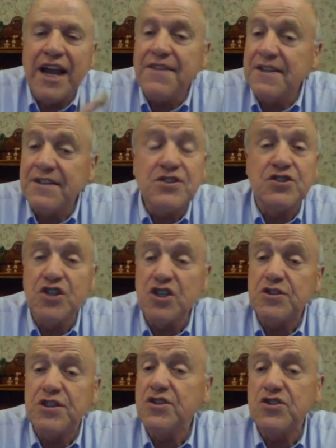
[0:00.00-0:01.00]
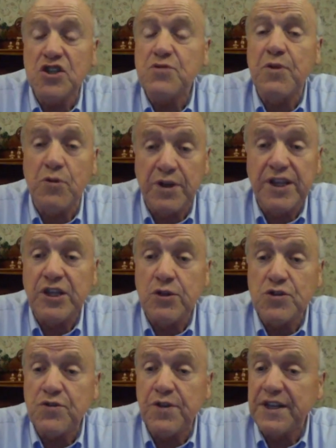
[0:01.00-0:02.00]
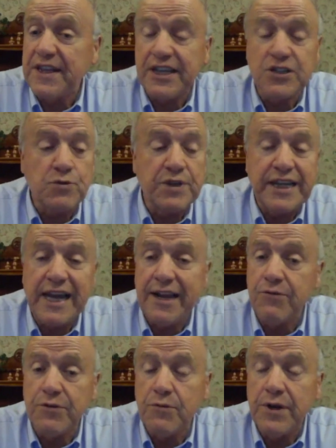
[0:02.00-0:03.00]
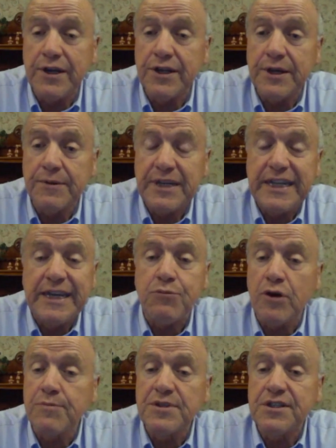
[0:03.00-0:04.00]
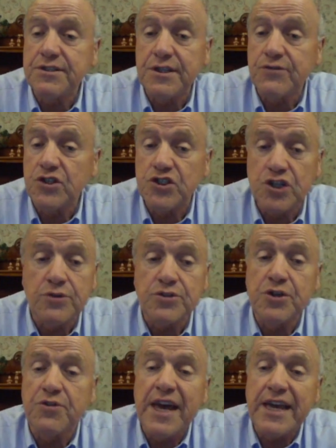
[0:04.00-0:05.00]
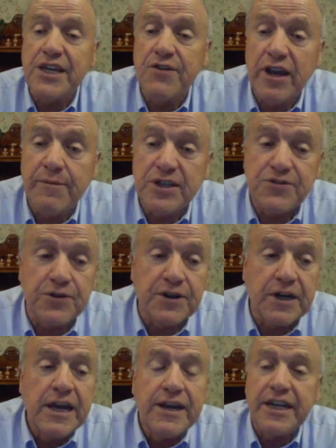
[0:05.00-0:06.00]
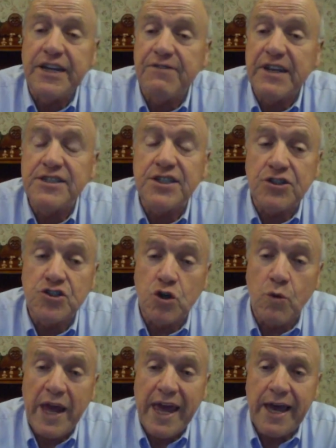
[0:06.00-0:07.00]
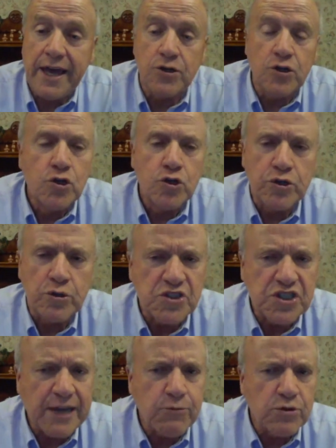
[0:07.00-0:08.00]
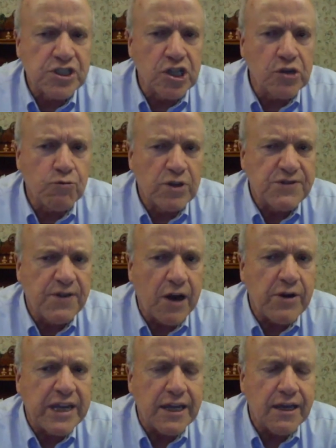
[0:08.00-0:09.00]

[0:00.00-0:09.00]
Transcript: I think this is just, this has just been really useful. I think it's really kind of one of the key purposes of the show. So thank you very much for convincing Joanne, who you said was, was very